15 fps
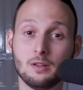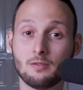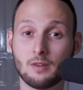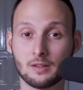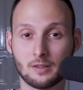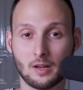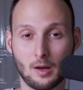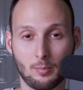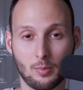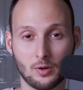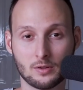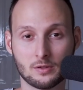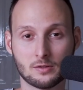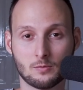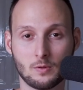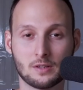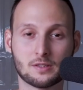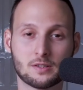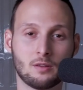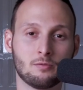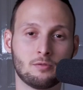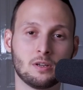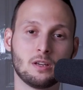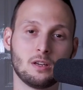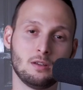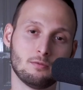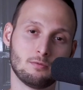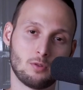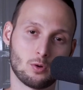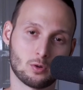An event happens when something
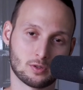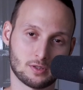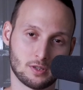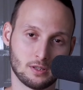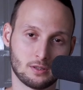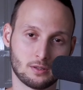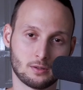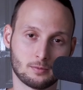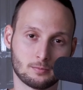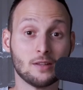invokes it.